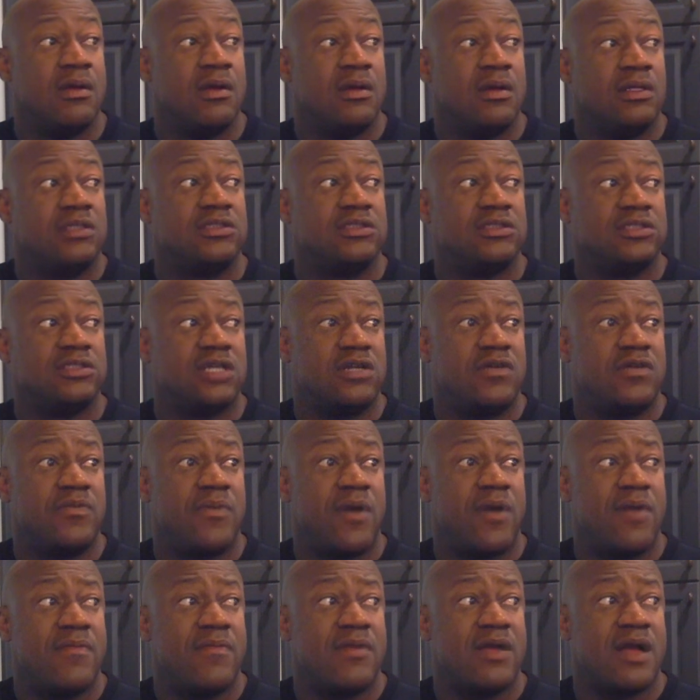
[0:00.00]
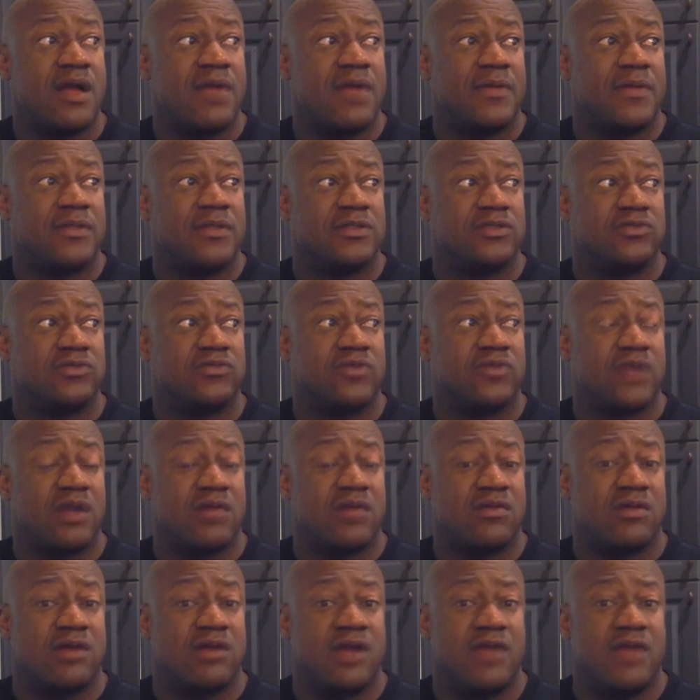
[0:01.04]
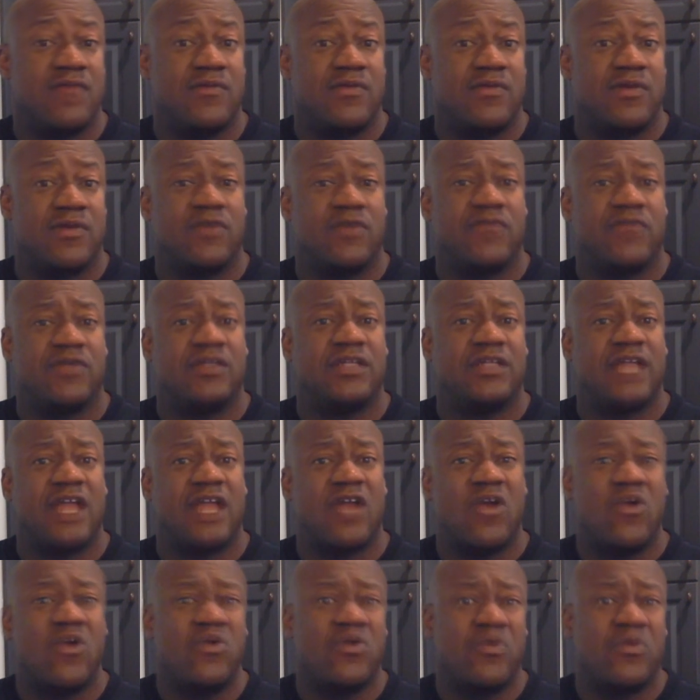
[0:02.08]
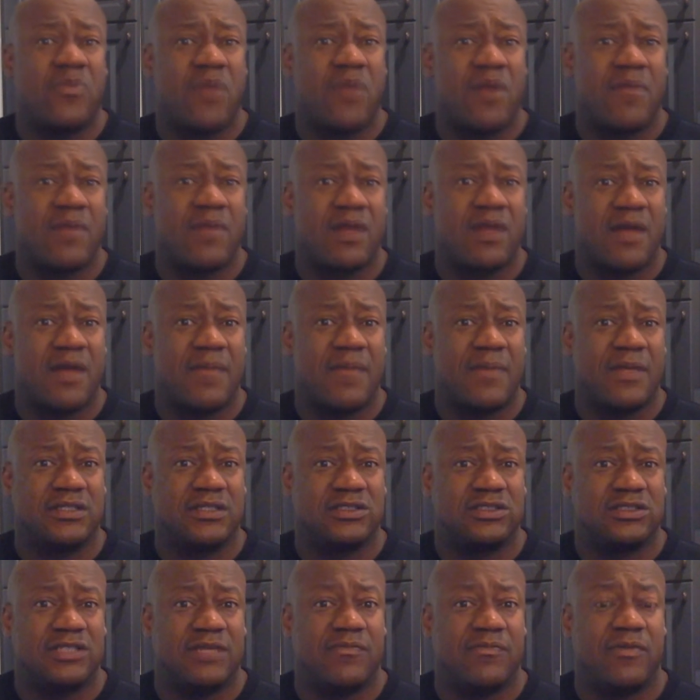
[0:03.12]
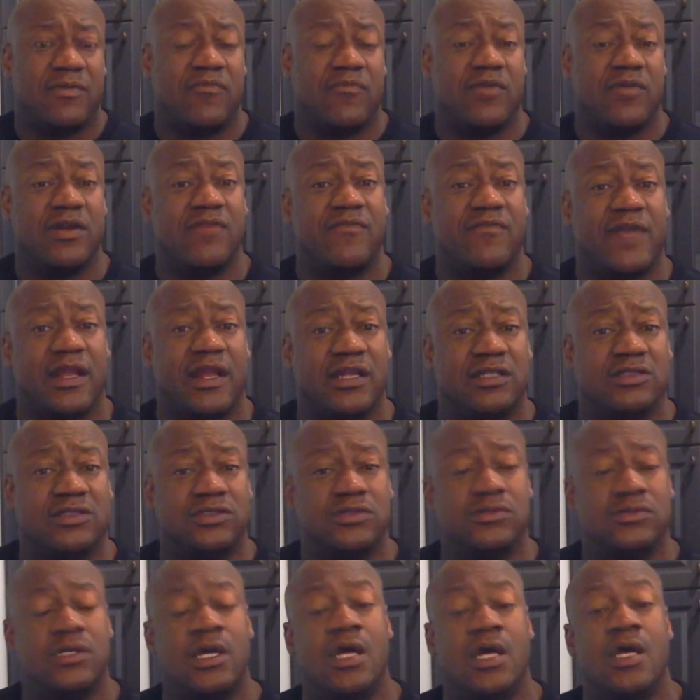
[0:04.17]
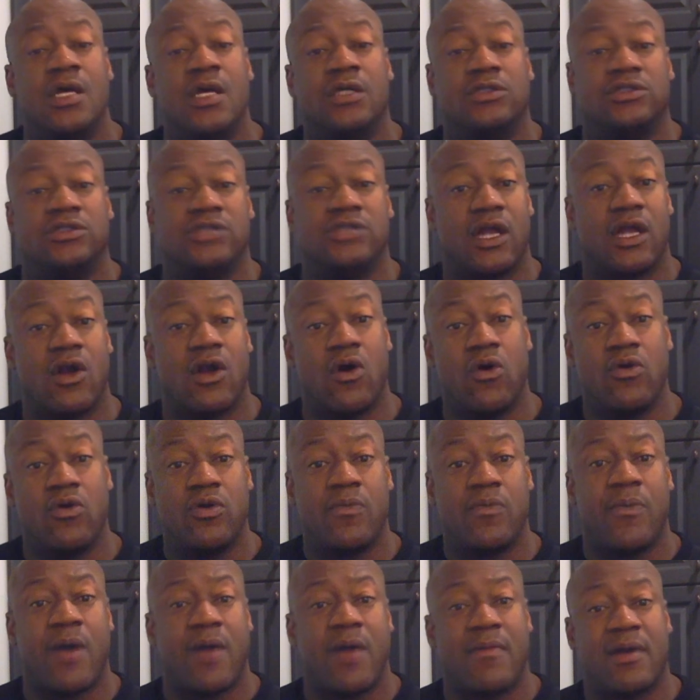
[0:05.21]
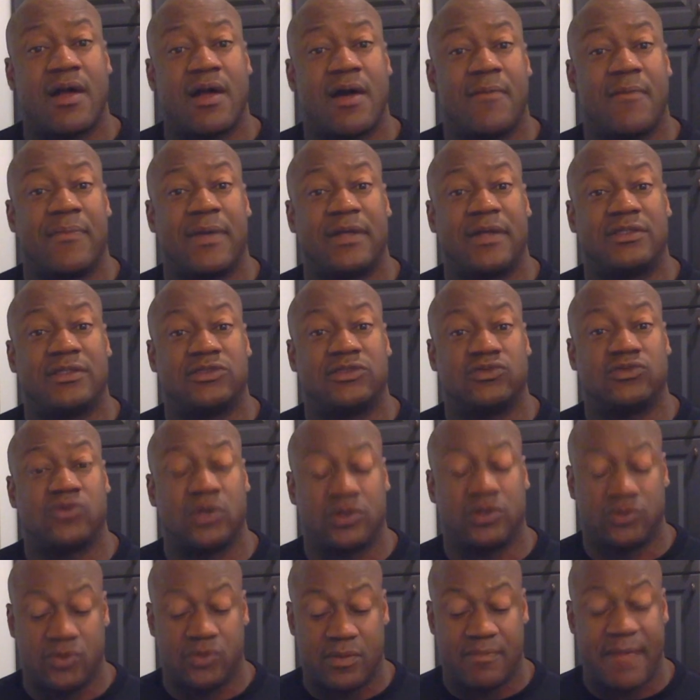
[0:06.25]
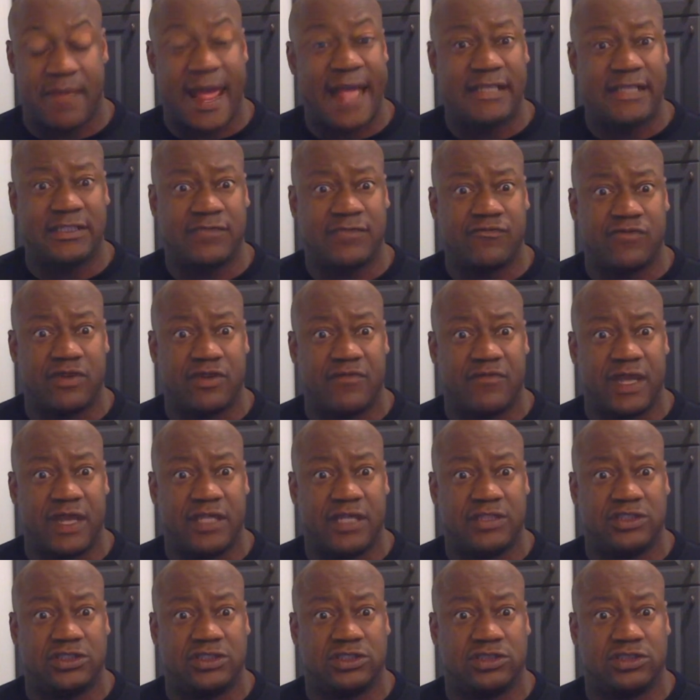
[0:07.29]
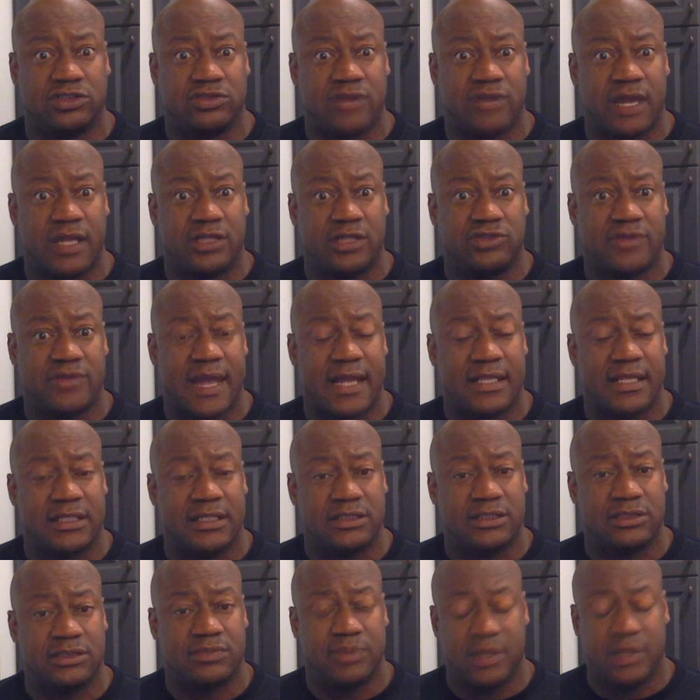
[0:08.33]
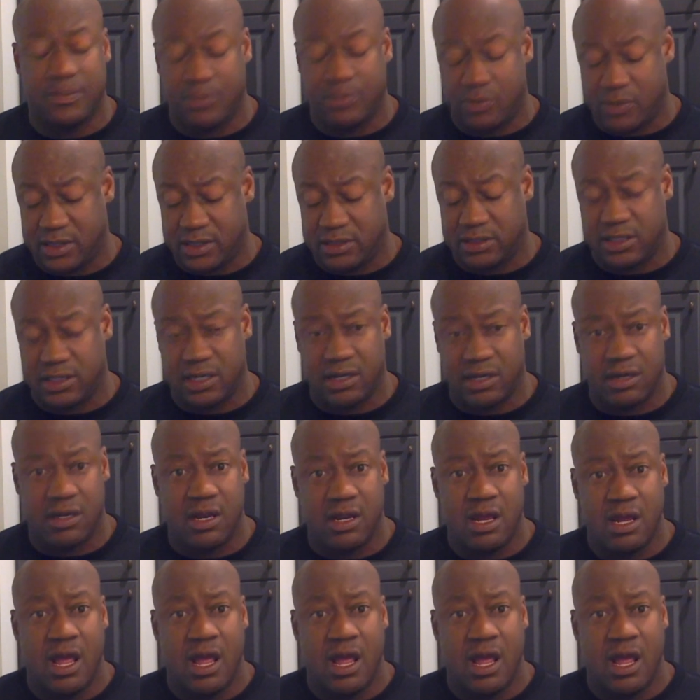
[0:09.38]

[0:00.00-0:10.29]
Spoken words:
There's a ton of apartment complexes around here, everywhere. Don't forget, you got older apartment complexes that are renovating too. So you got older apartment complexes who are doing massive renovations to try to attract these people into there.